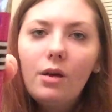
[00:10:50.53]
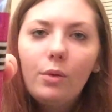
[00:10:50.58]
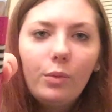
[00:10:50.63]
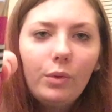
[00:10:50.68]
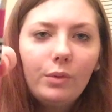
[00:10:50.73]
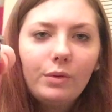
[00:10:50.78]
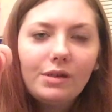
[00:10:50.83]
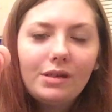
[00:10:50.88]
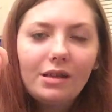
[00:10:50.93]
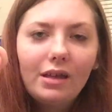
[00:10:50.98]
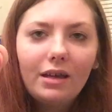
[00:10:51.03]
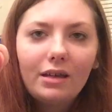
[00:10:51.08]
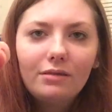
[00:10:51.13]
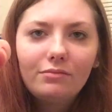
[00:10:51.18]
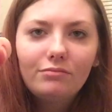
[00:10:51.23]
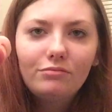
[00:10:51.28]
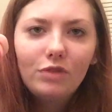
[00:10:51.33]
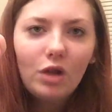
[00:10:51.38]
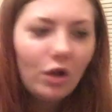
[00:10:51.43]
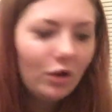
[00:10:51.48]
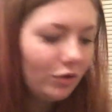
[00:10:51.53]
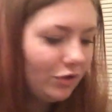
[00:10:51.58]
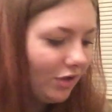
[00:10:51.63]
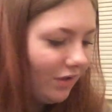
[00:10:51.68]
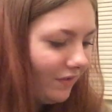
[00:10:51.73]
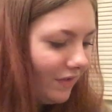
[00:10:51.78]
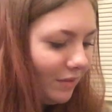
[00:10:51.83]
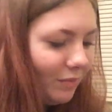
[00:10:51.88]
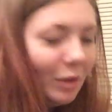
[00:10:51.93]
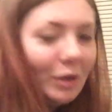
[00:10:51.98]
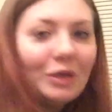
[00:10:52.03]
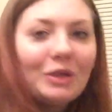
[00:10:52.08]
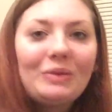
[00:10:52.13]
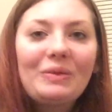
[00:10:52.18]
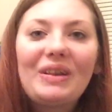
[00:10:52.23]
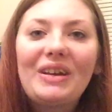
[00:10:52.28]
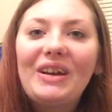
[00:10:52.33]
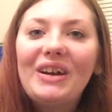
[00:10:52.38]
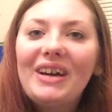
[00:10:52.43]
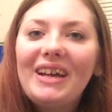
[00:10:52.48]
we went to like dollar stuff as much as
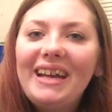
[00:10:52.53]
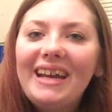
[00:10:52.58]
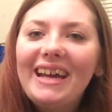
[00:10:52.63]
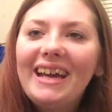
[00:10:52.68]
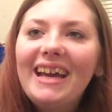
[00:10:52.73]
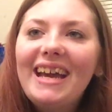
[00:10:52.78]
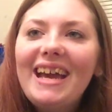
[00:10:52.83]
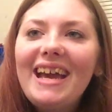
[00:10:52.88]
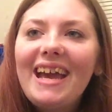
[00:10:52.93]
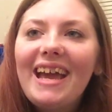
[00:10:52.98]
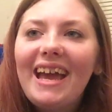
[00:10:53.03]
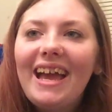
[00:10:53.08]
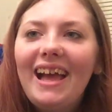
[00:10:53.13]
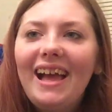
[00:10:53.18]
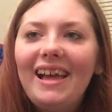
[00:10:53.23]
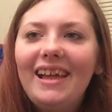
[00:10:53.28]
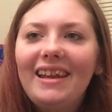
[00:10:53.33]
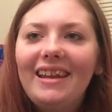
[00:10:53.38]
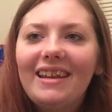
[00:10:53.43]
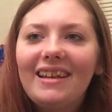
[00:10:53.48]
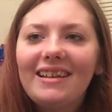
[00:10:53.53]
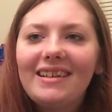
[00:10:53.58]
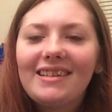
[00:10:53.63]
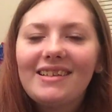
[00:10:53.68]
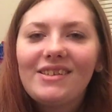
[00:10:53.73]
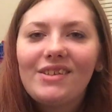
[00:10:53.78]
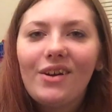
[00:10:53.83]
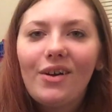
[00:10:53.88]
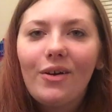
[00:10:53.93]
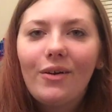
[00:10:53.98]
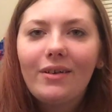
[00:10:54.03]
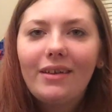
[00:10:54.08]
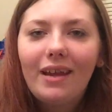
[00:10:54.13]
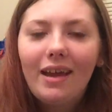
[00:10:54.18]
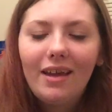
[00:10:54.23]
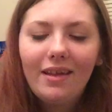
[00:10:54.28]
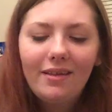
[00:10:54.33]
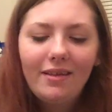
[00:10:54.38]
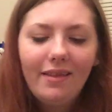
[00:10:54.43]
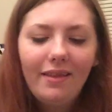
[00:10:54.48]
we could. And so yeah,